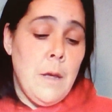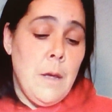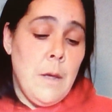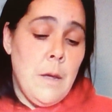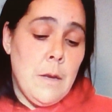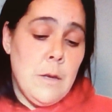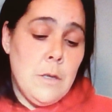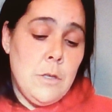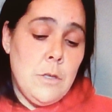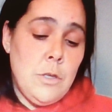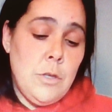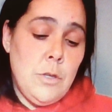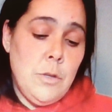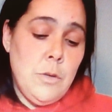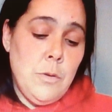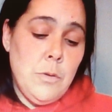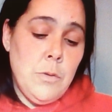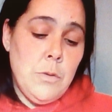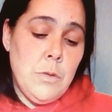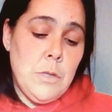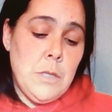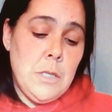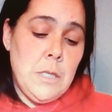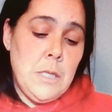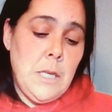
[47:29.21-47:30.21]
to
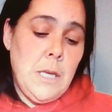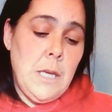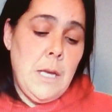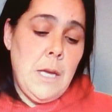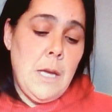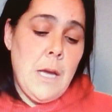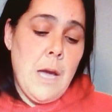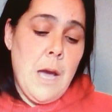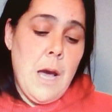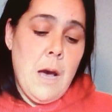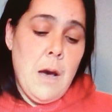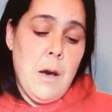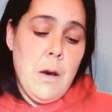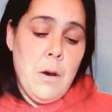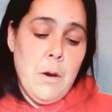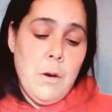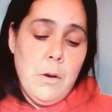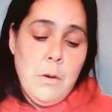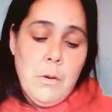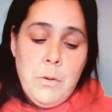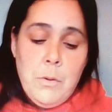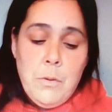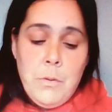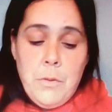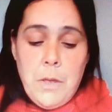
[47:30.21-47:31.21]
see how
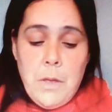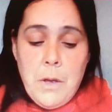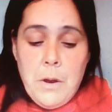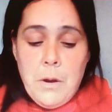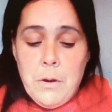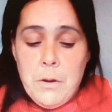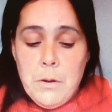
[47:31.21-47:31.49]
their,